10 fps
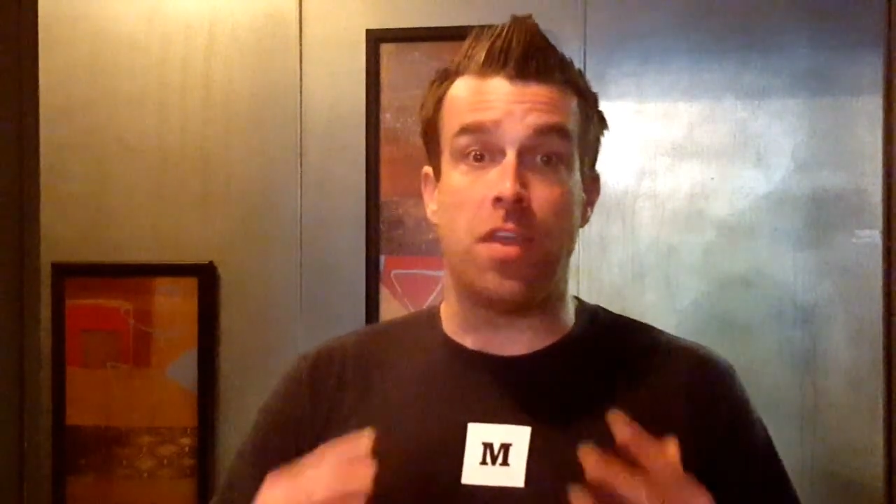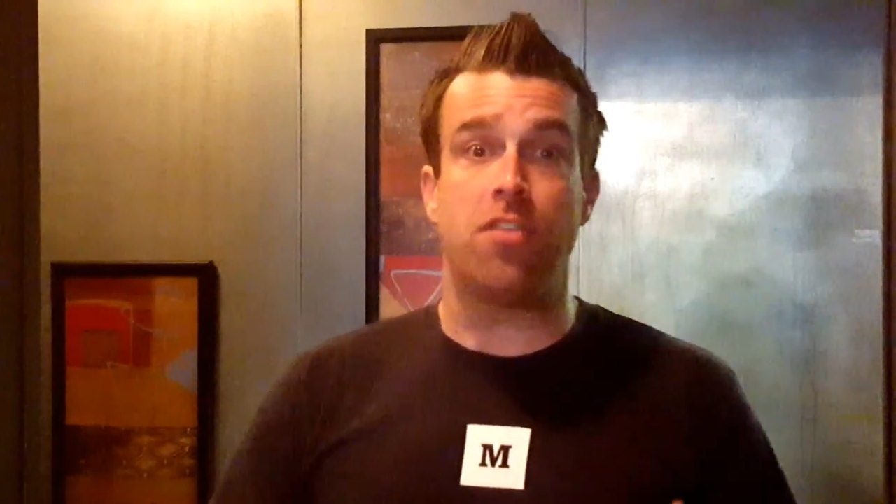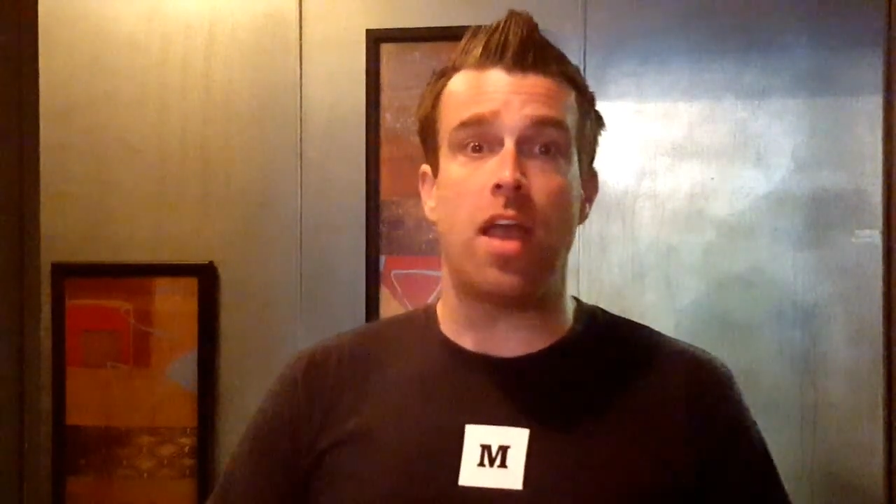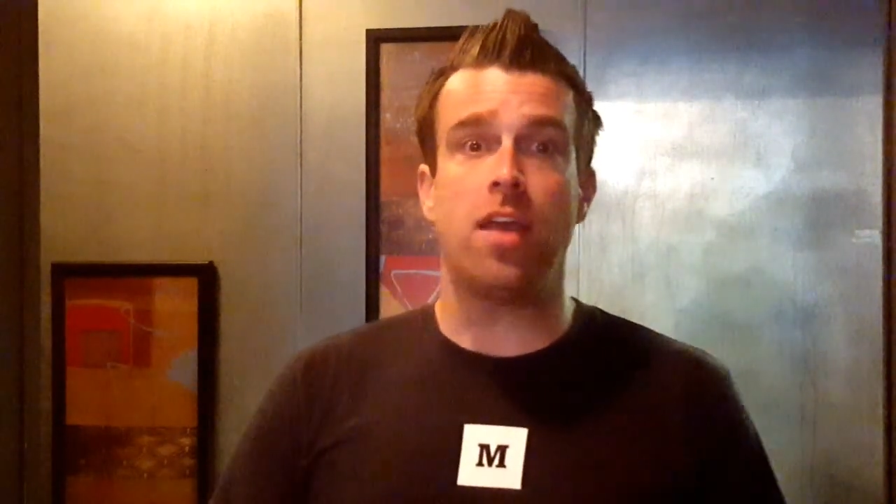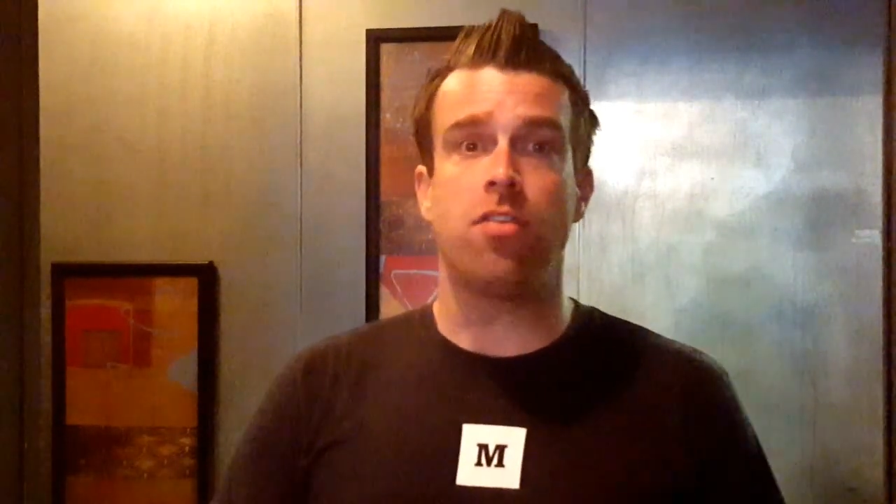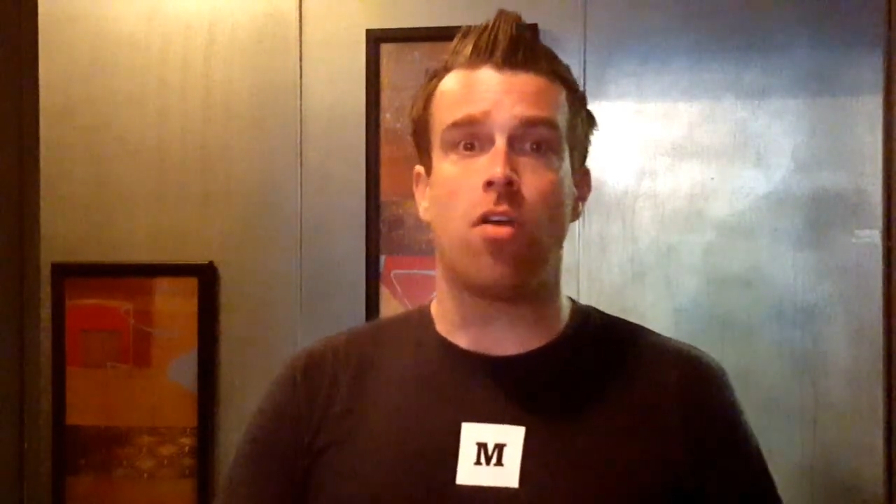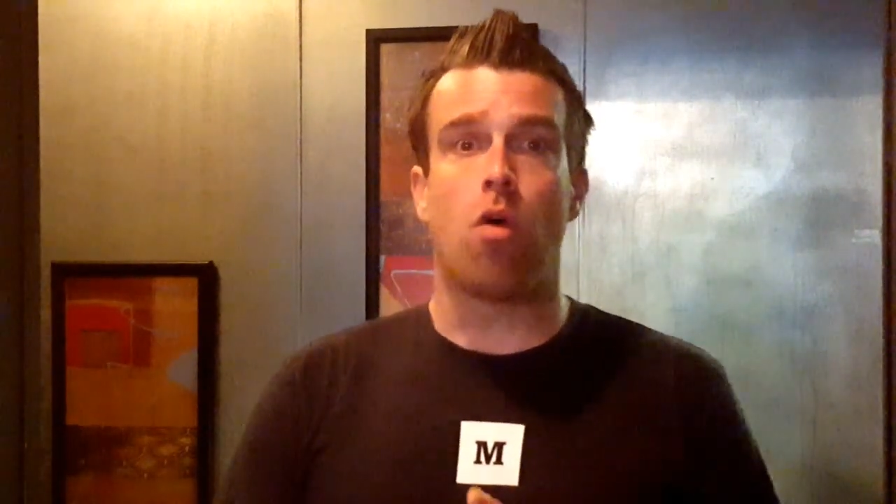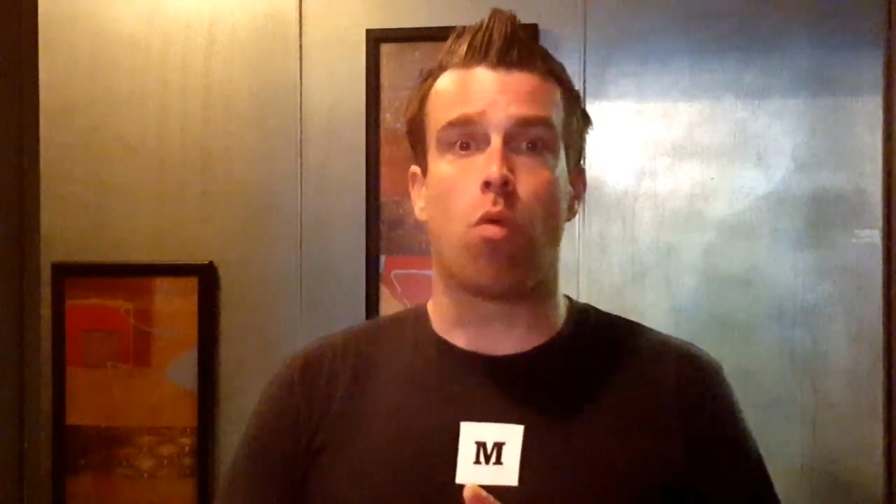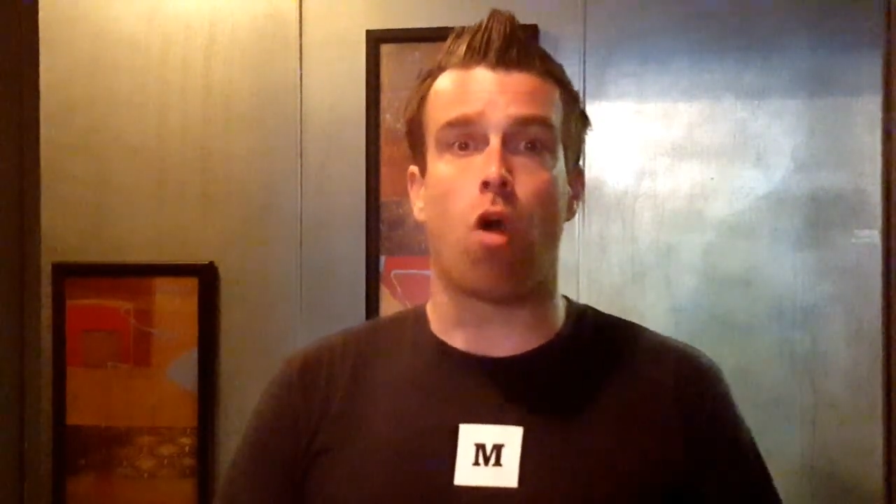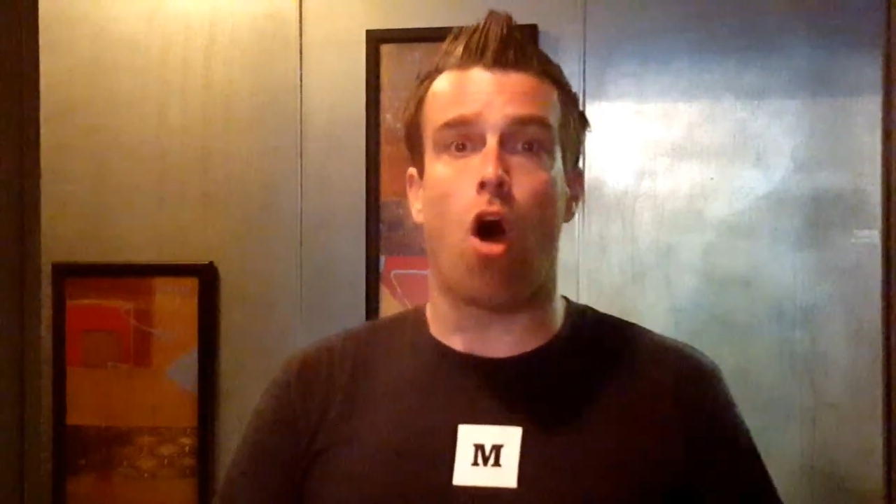These days,
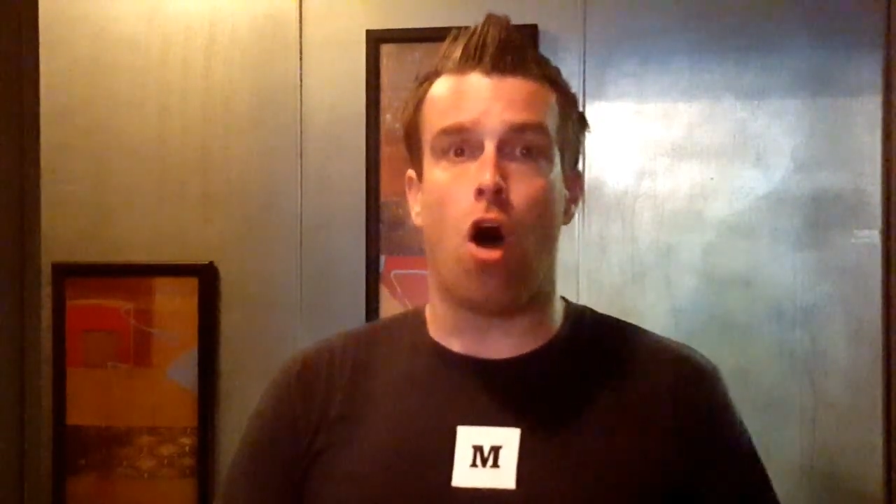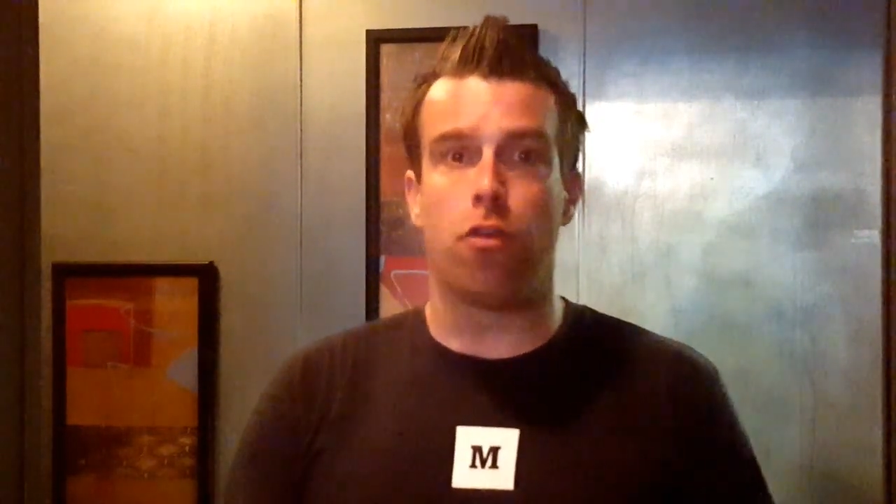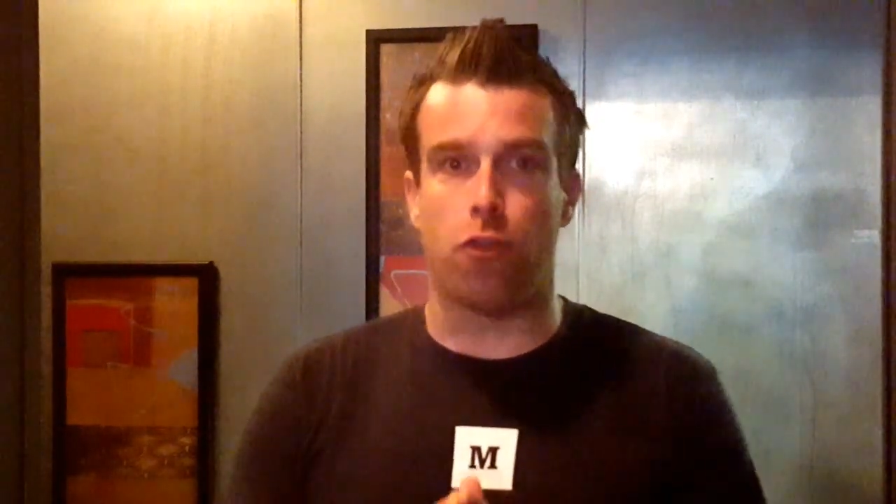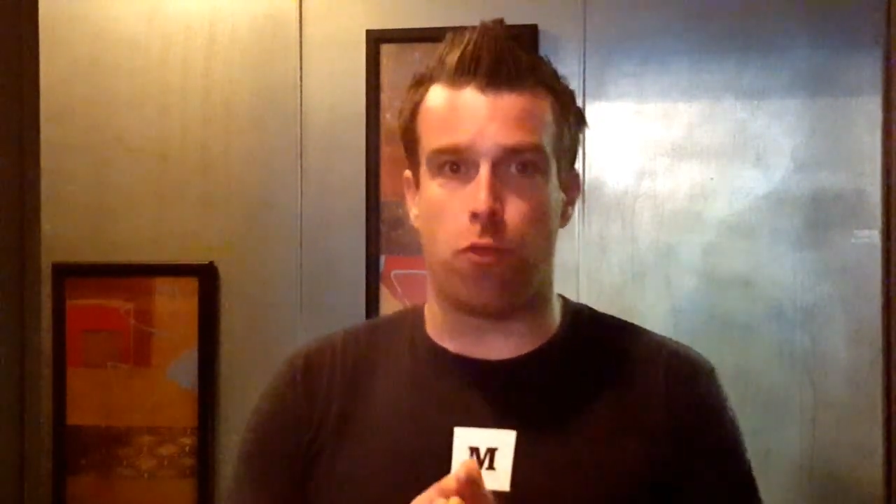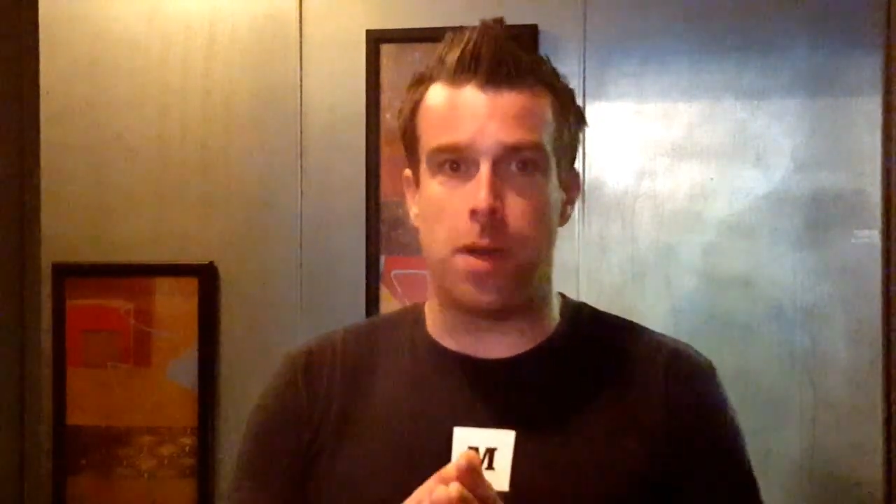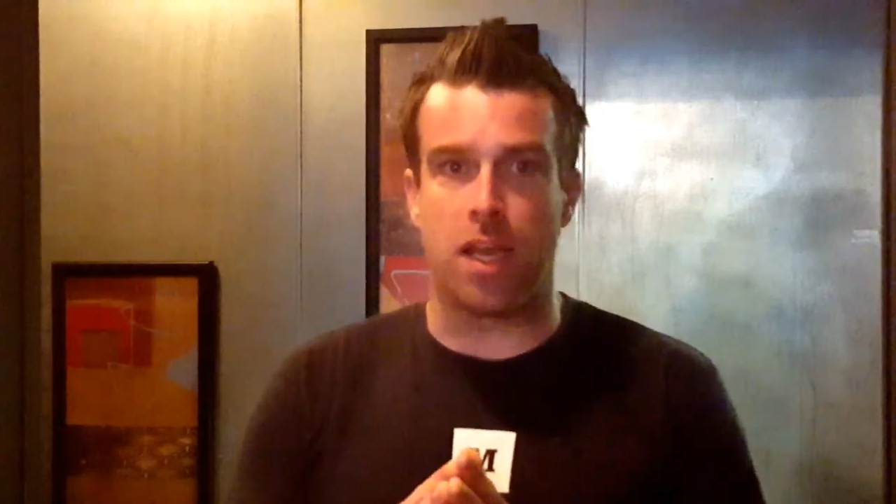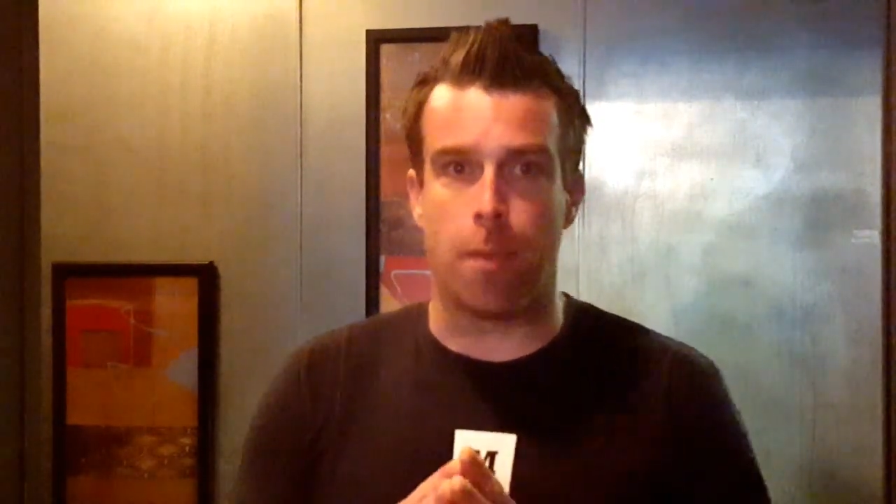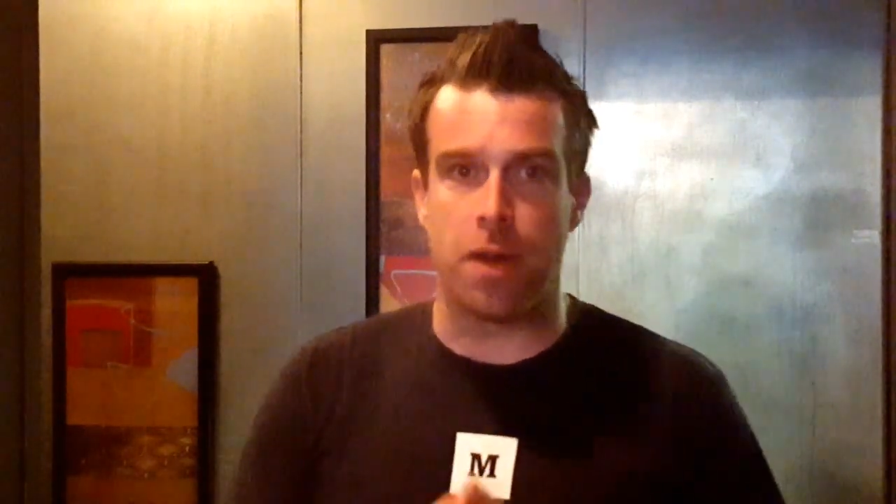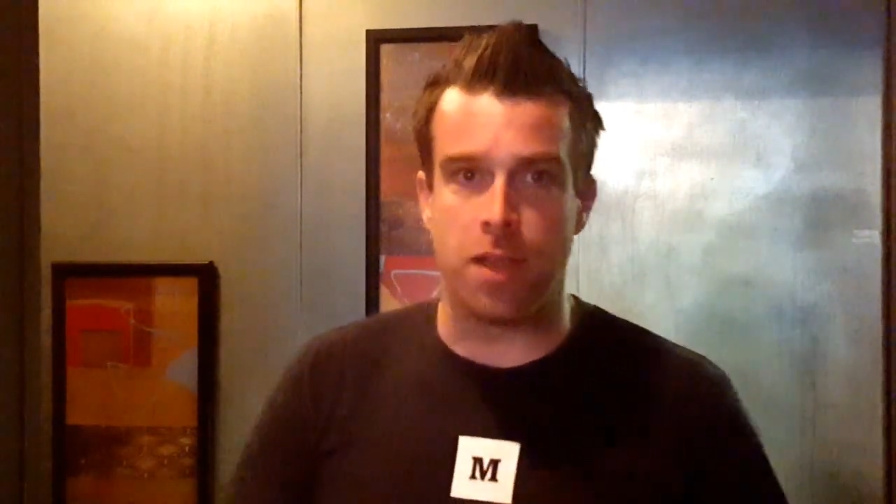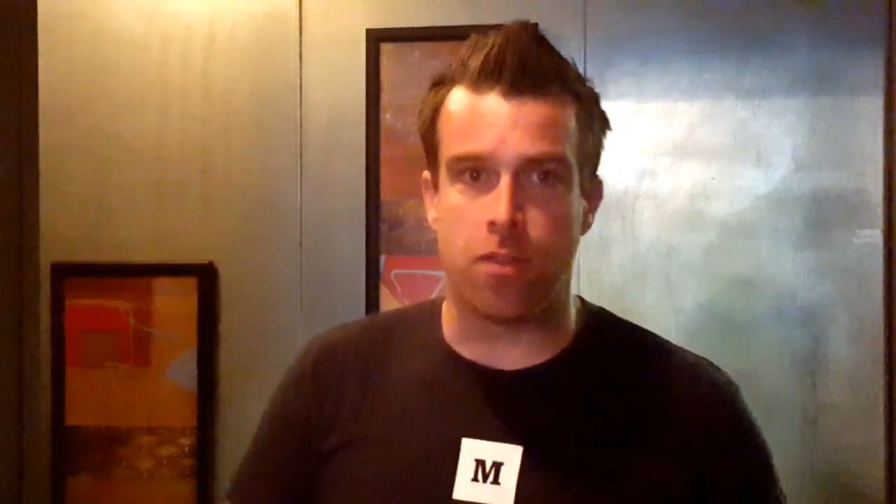we're all social media
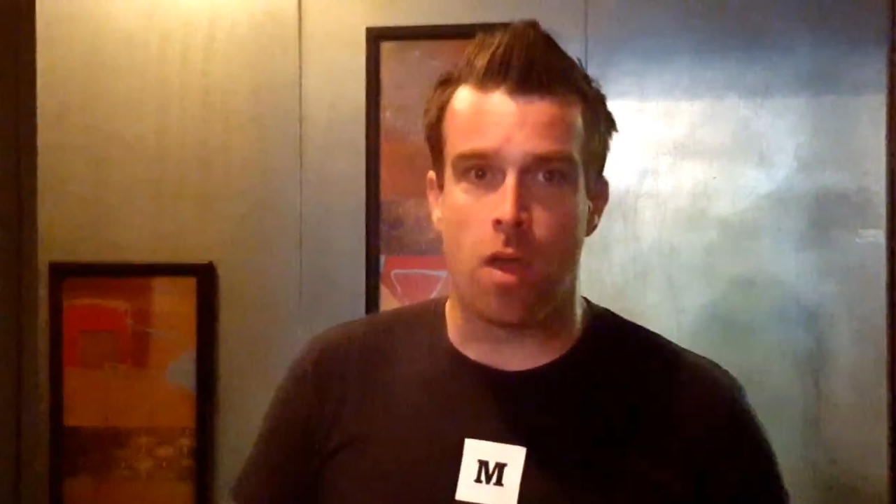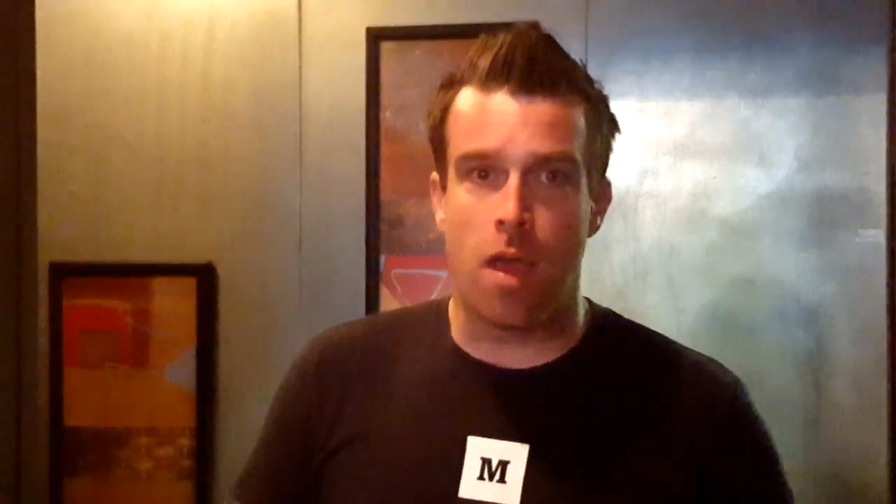companies.